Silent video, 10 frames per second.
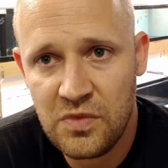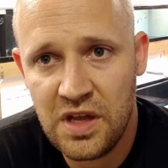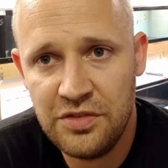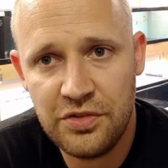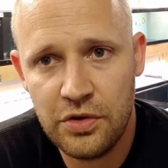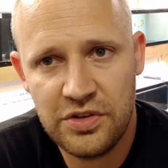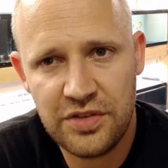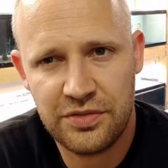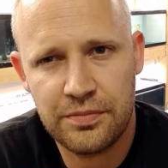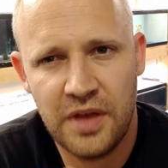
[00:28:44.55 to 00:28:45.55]
And so
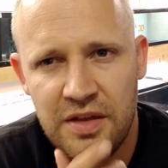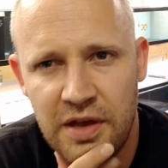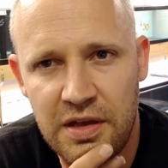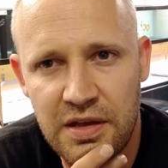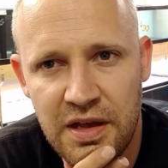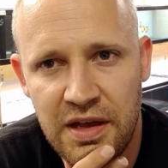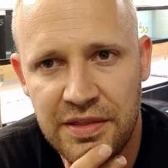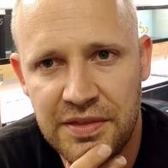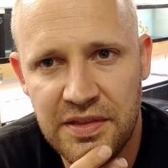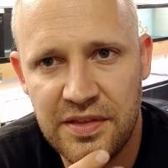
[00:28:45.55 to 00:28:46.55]
I
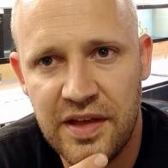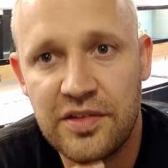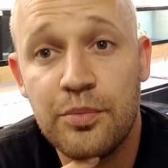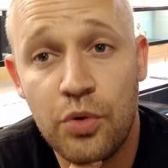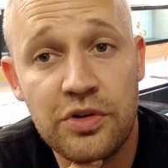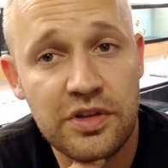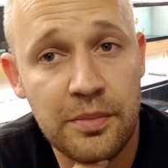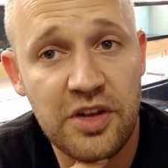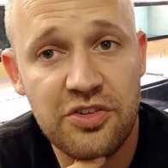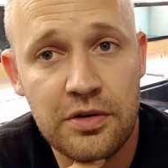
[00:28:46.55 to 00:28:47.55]
think that that's important to
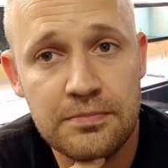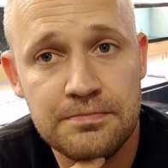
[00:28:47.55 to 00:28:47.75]
mention.